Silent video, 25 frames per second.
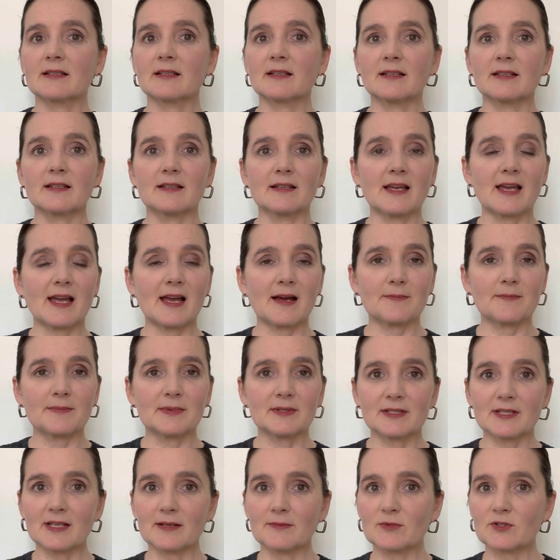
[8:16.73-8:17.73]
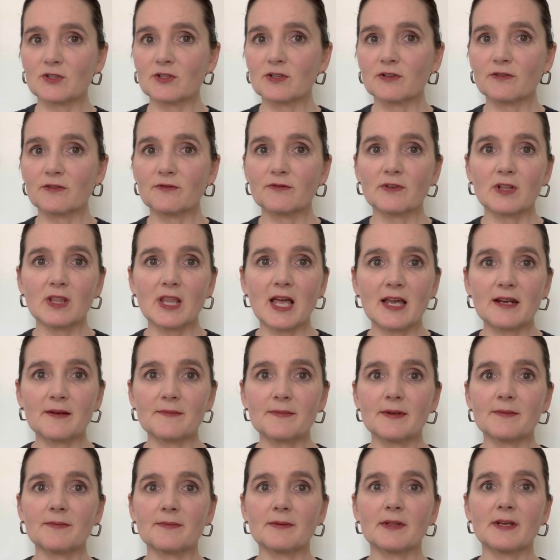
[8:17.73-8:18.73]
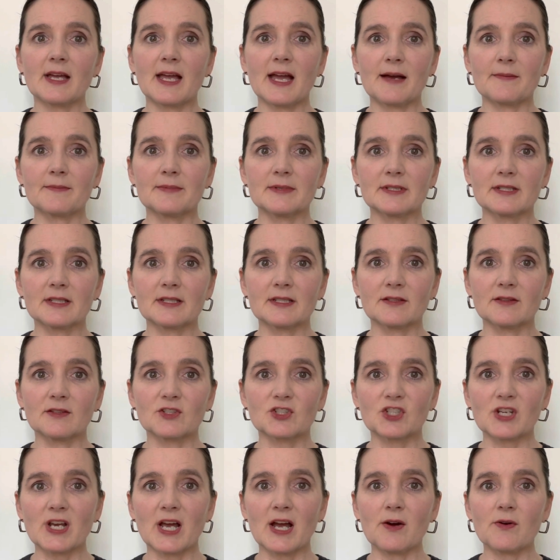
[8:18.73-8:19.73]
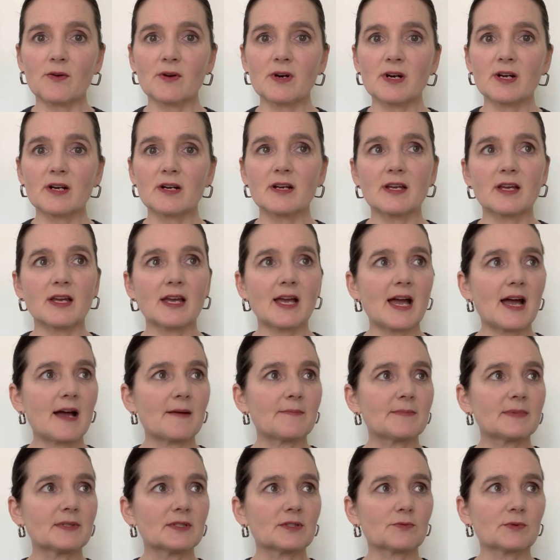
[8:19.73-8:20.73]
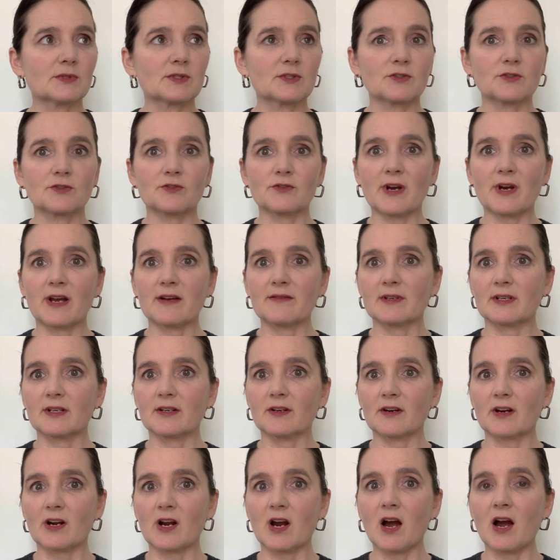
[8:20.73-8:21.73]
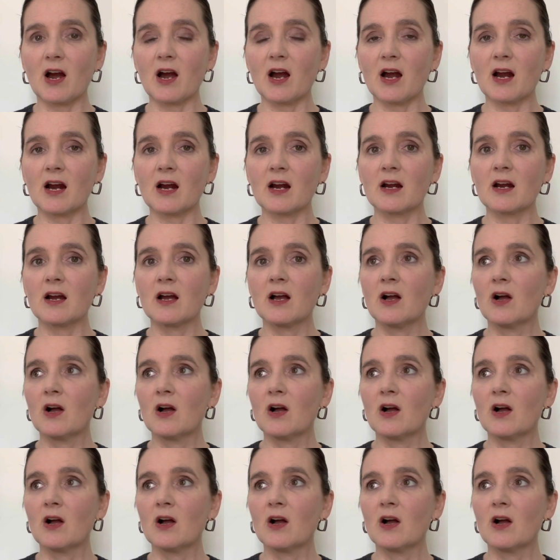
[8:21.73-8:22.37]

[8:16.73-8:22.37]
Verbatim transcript: It happens, I'm sure for a lot of people, it happens in the shower. It happens when you're driving your car,